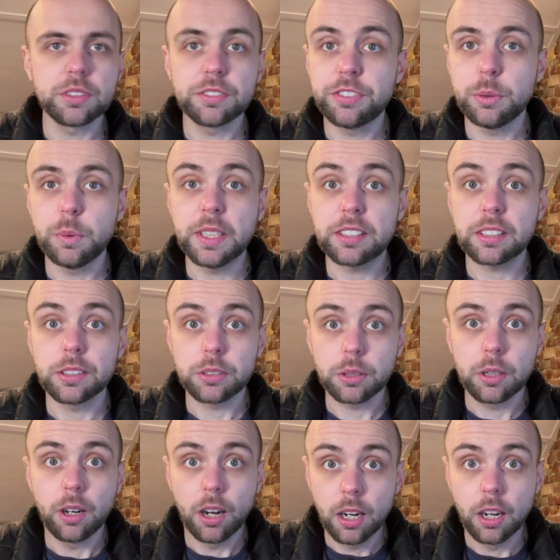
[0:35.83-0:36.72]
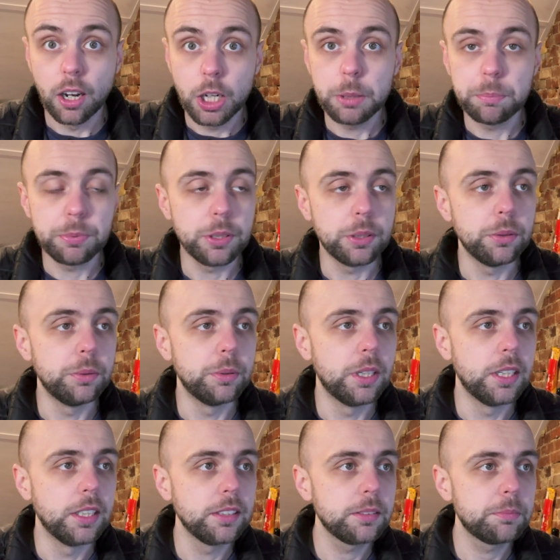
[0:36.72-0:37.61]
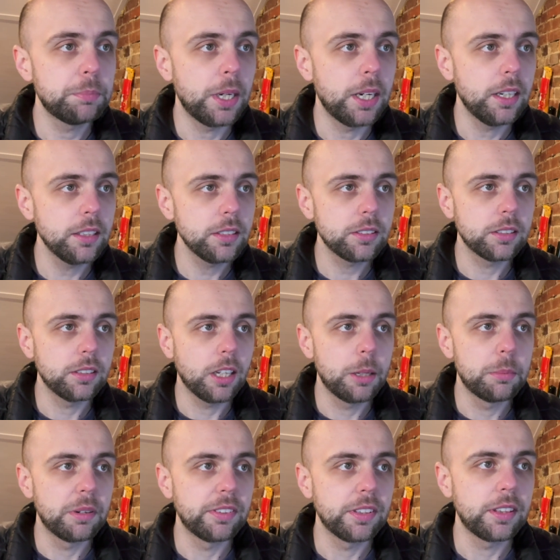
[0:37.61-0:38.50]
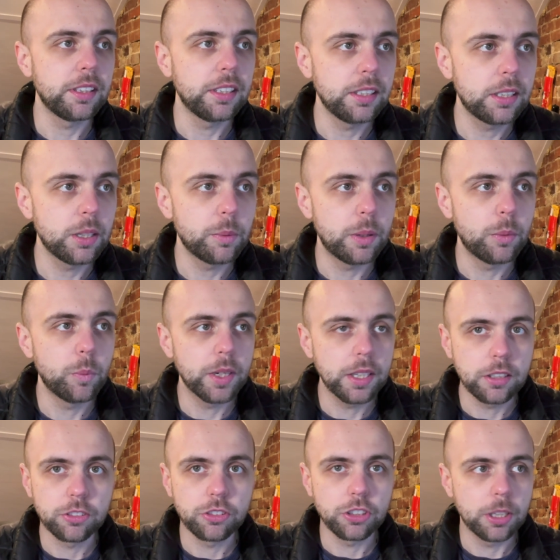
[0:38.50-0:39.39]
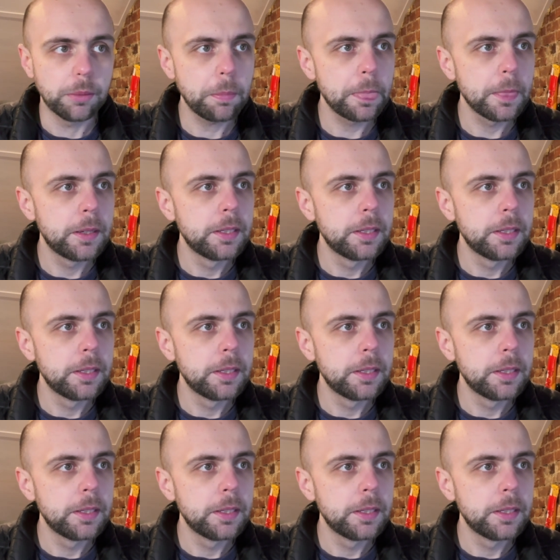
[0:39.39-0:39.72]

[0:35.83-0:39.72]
a few weeks ago, so I hope you passed and I hope everything went well, John.